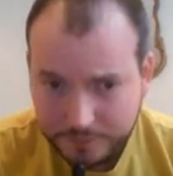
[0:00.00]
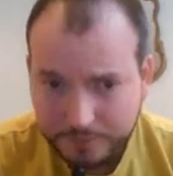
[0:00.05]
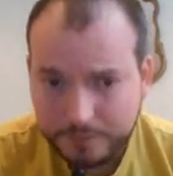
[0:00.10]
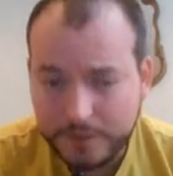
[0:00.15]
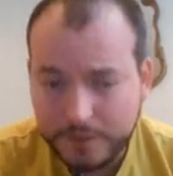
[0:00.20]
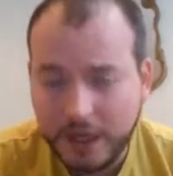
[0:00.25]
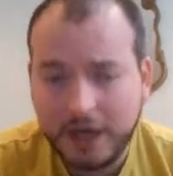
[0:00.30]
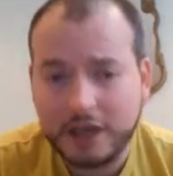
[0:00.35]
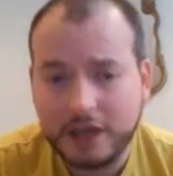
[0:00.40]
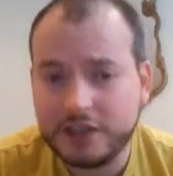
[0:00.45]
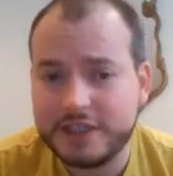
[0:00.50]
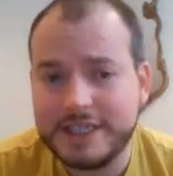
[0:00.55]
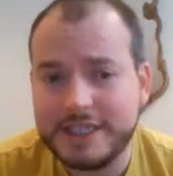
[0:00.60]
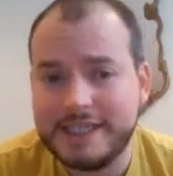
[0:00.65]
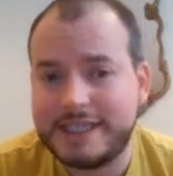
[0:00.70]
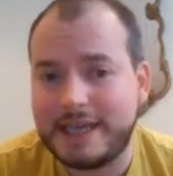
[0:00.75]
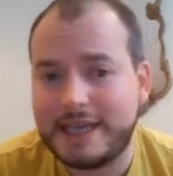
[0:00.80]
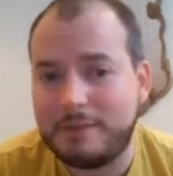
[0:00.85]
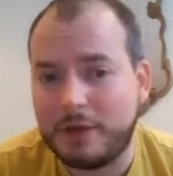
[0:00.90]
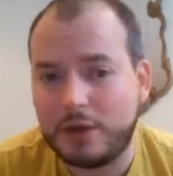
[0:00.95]
And I just need
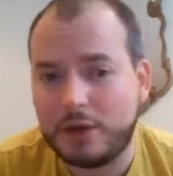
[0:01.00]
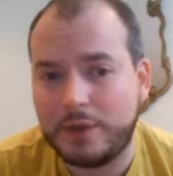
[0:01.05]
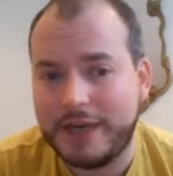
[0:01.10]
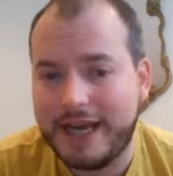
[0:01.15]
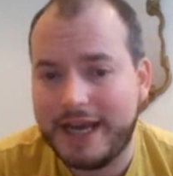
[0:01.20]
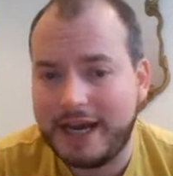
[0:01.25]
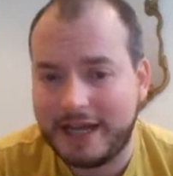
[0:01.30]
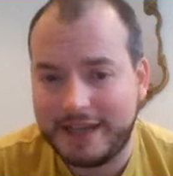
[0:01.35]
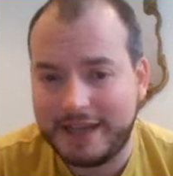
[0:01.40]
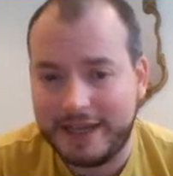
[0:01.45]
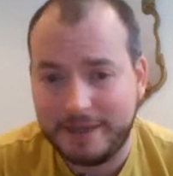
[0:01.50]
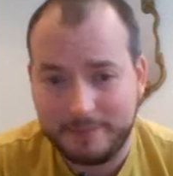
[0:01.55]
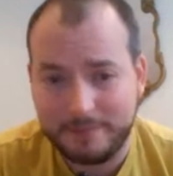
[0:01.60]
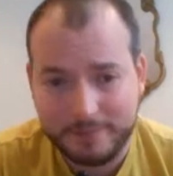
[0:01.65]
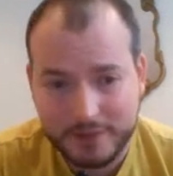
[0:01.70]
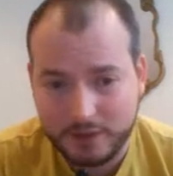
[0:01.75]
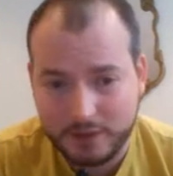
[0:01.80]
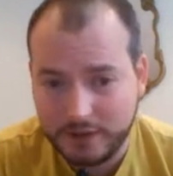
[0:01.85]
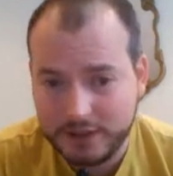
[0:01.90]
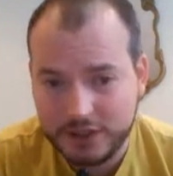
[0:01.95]
to get my queen out of there.
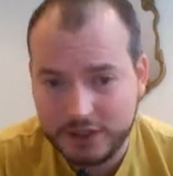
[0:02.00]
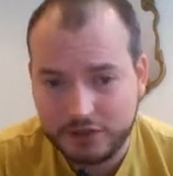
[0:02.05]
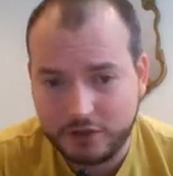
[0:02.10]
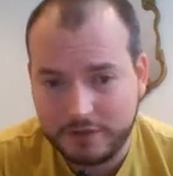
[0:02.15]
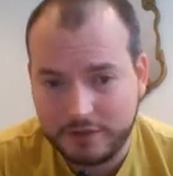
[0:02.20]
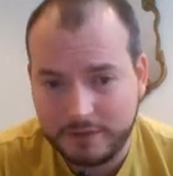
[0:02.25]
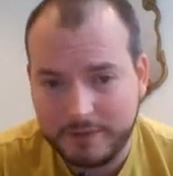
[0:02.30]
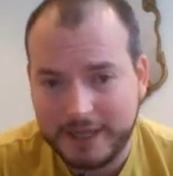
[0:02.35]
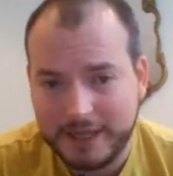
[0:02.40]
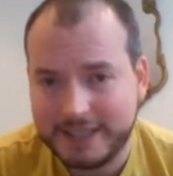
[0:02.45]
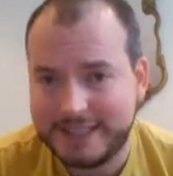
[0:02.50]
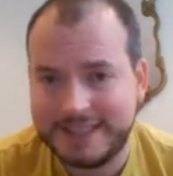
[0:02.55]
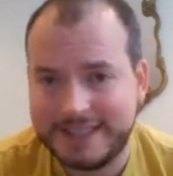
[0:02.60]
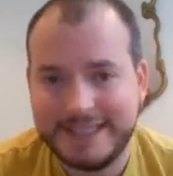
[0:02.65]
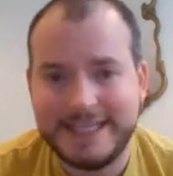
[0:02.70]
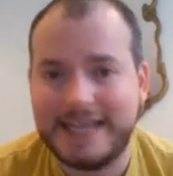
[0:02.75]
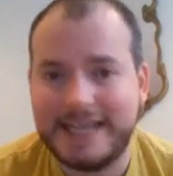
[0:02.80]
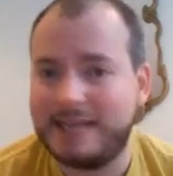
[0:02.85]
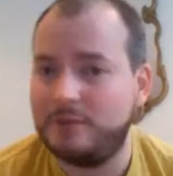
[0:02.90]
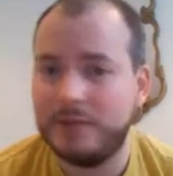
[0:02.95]
So I just dropped it back to
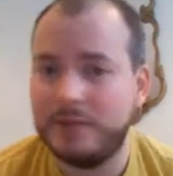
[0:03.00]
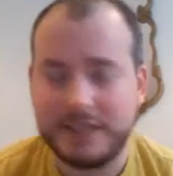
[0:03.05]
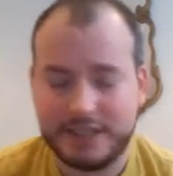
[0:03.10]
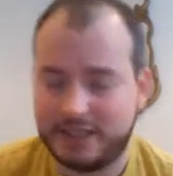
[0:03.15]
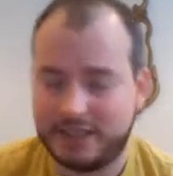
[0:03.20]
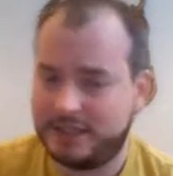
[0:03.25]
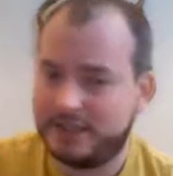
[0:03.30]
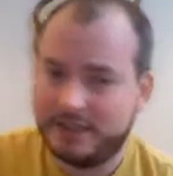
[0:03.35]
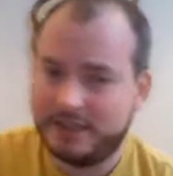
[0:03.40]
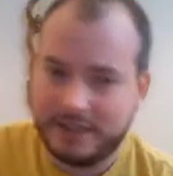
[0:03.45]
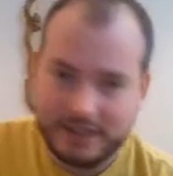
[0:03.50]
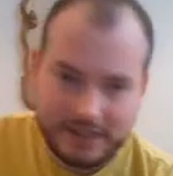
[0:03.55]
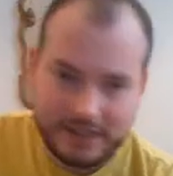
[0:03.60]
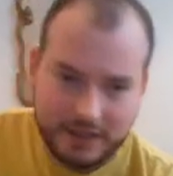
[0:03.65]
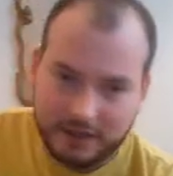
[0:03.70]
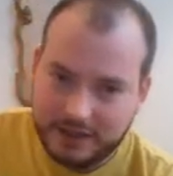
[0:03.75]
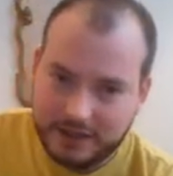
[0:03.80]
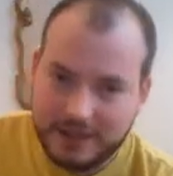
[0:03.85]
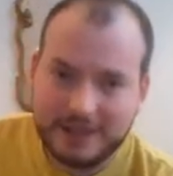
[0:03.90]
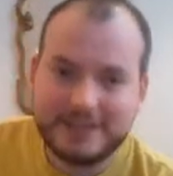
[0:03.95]
c8, which,
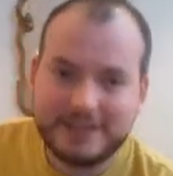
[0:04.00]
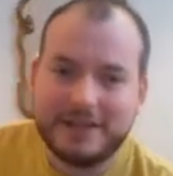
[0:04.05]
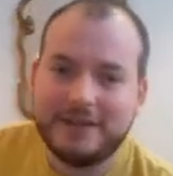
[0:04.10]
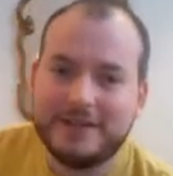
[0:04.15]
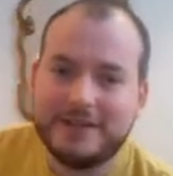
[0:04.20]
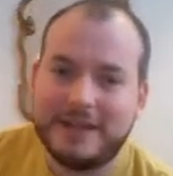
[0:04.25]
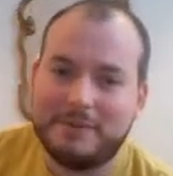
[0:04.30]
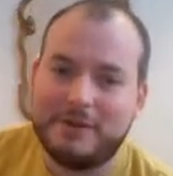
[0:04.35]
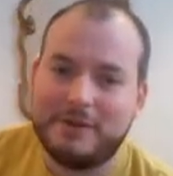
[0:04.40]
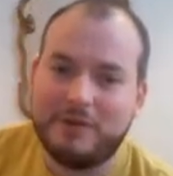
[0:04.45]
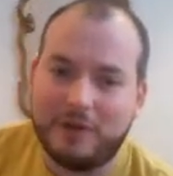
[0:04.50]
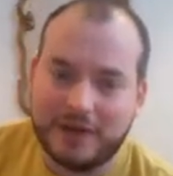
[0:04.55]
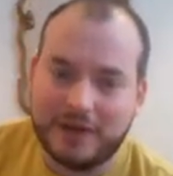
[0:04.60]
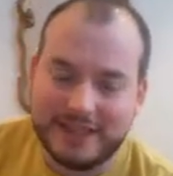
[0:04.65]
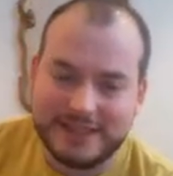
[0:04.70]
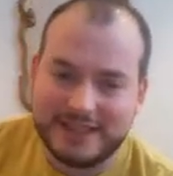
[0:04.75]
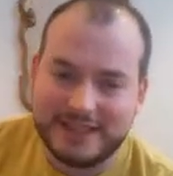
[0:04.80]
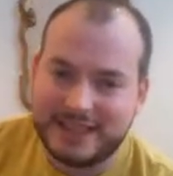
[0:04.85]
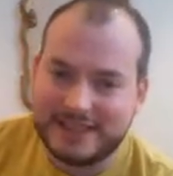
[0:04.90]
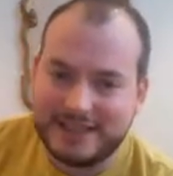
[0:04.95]
don't get me wrong,
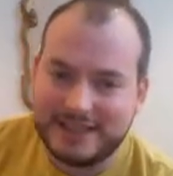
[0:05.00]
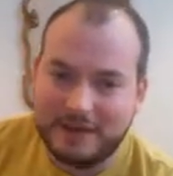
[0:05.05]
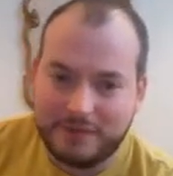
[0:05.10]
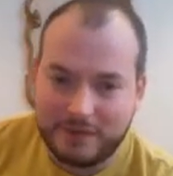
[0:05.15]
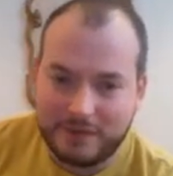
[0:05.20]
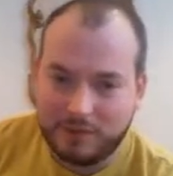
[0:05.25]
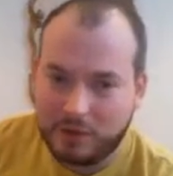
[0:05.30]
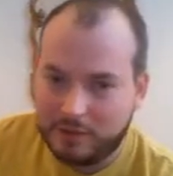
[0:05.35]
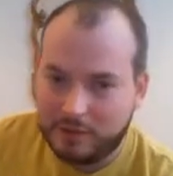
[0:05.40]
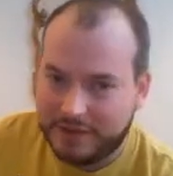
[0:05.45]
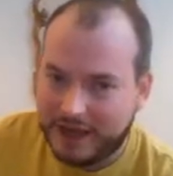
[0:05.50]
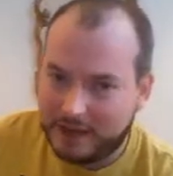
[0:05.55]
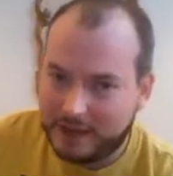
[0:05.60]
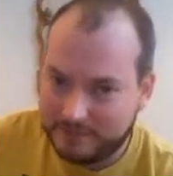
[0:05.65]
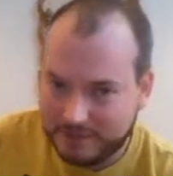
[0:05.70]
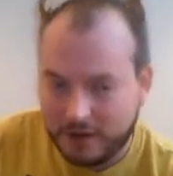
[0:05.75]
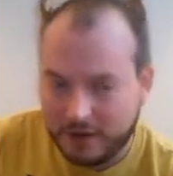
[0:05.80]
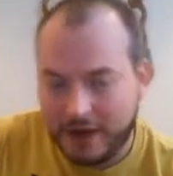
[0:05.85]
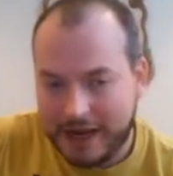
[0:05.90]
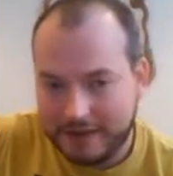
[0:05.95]
there's nothing wrong with that.
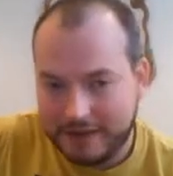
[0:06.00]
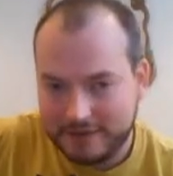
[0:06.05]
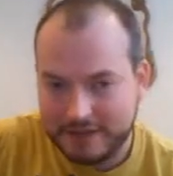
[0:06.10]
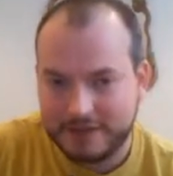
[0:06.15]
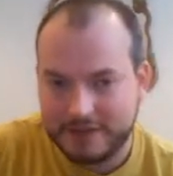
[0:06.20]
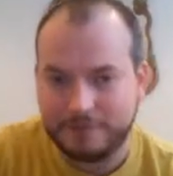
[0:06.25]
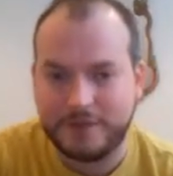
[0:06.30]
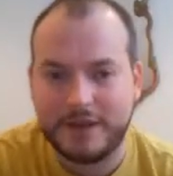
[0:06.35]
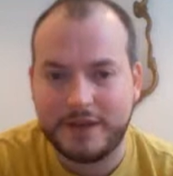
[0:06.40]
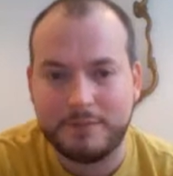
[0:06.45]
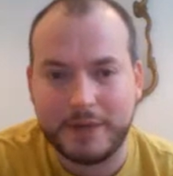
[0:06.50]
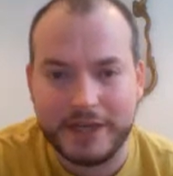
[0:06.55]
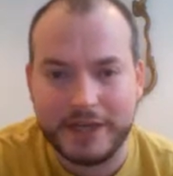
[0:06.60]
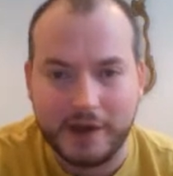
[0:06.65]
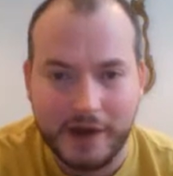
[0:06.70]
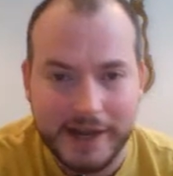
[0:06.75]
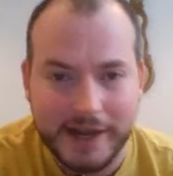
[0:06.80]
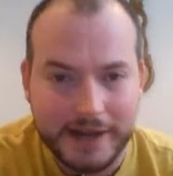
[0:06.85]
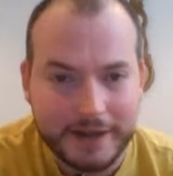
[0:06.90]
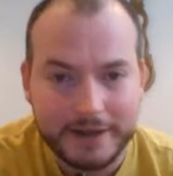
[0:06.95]
I have to defend my
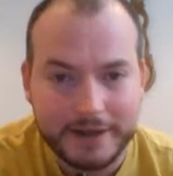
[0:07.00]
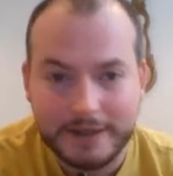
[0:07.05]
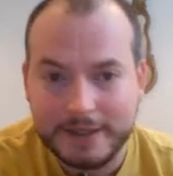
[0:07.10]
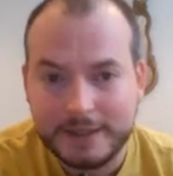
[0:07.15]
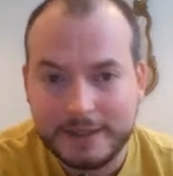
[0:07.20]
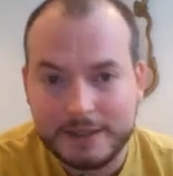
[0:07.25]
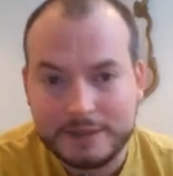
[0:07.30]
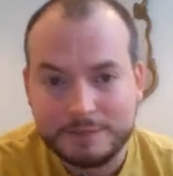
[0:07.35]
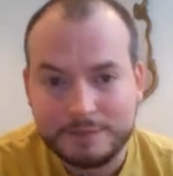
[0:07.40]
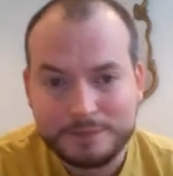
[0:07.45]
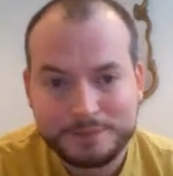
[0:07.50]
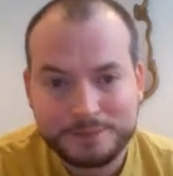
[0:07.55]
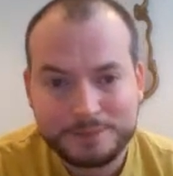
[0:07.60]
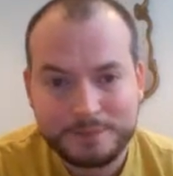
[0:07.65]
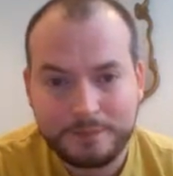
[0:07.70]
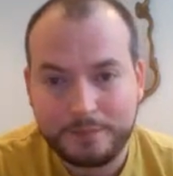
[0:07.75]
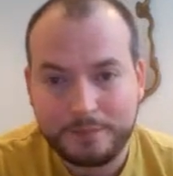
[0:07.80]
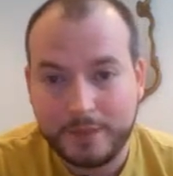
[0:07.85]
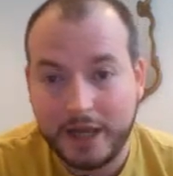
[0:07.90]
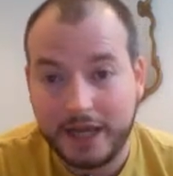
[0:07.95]
knight,
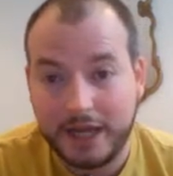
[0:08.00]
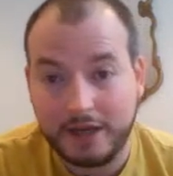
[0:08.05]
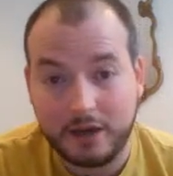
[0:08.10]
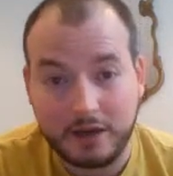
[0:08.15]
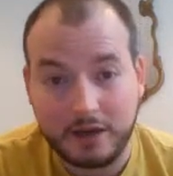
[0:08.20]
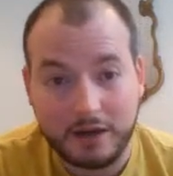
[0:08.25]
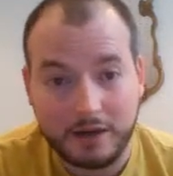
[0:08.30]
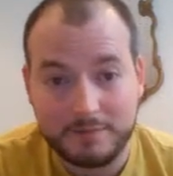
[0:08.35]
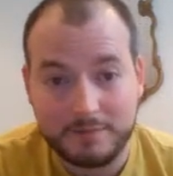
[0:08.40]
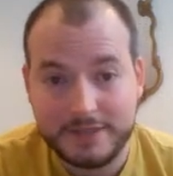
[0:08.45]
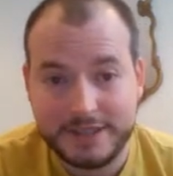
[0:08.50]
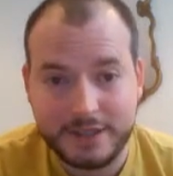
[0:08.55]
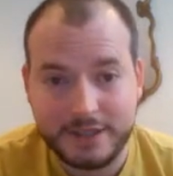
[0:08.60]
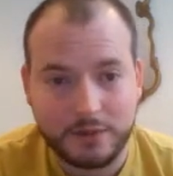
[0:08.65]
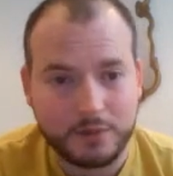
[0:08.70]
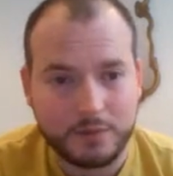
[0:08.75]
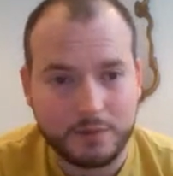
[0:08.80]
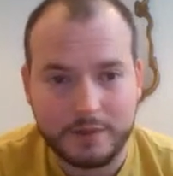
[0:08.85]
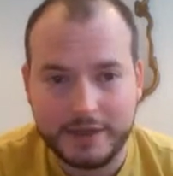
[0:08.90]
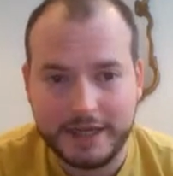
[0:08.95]
and I'm
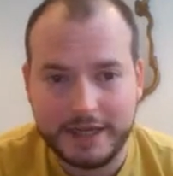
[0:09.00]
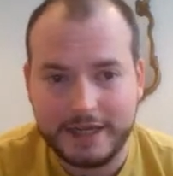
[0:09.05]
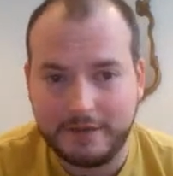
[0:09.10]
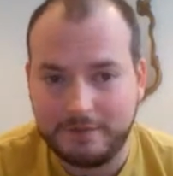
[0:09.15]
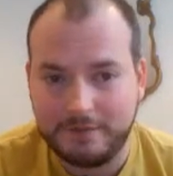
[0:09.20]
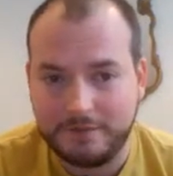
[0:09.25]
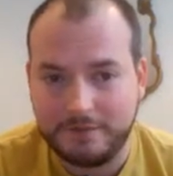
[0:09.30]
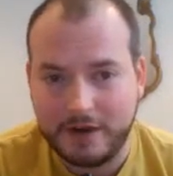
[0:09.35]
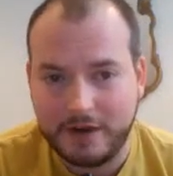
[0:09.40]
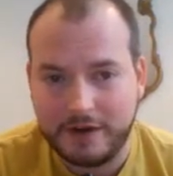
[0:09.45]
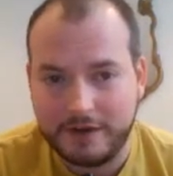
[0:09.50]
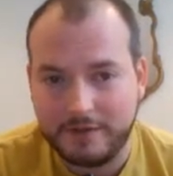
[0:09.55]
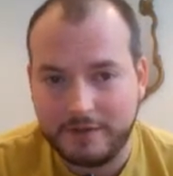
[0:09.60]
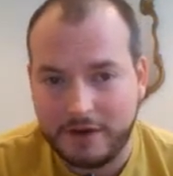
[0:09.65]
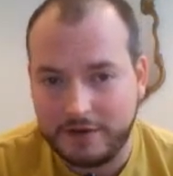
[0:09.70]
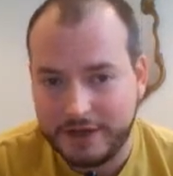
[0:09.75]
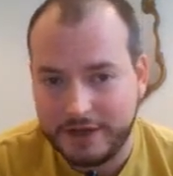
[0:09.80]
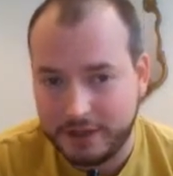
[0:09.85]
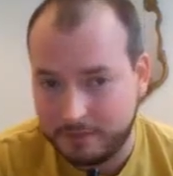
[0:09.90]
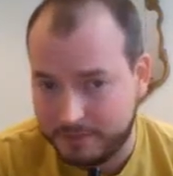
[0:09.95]
still in a very,
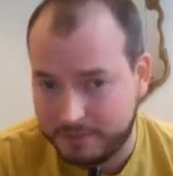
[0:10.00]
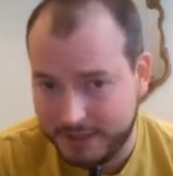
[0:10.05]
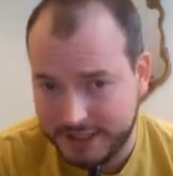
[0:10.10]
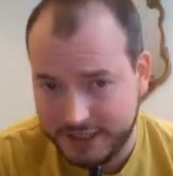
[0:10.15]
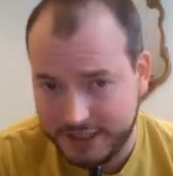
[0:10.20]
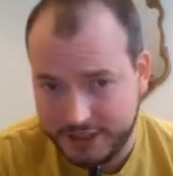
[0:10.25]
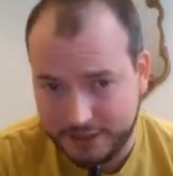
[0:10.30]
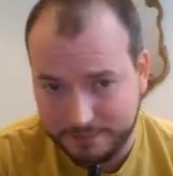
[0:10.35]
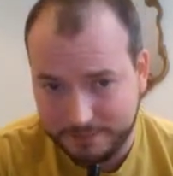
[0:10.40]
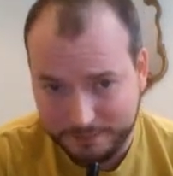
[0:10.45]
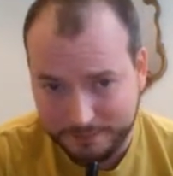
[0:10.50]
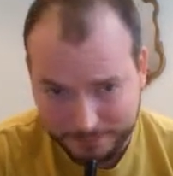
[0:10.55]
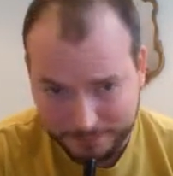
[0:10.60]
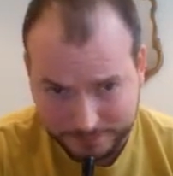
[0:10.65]
very good position.